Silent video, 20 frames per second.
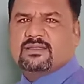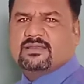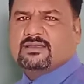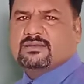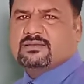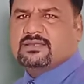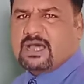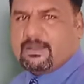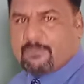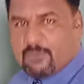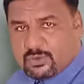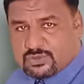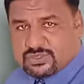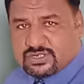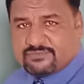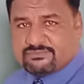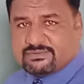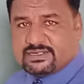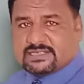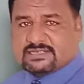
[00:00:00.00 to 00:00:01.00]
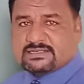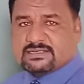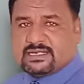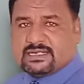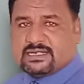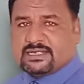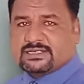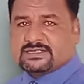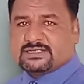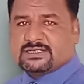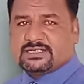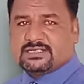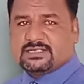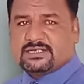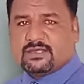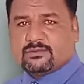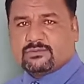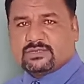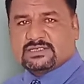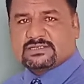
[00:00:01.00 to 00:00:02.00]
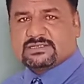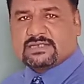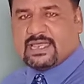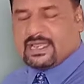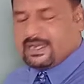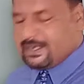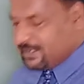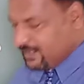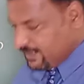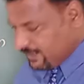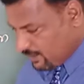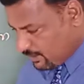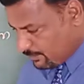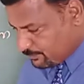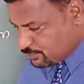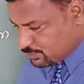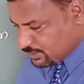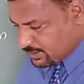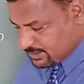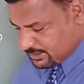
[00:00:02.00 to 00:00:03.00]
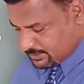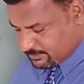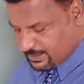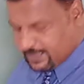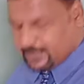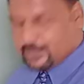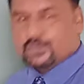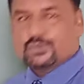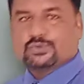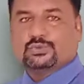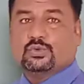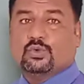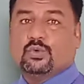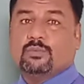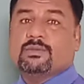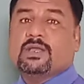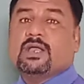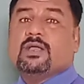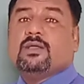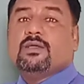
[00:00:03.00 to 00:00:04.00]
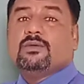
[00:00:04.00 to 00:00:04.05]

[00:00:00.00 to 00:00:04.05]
the amount of dust collected on the slide and observed under the microscope,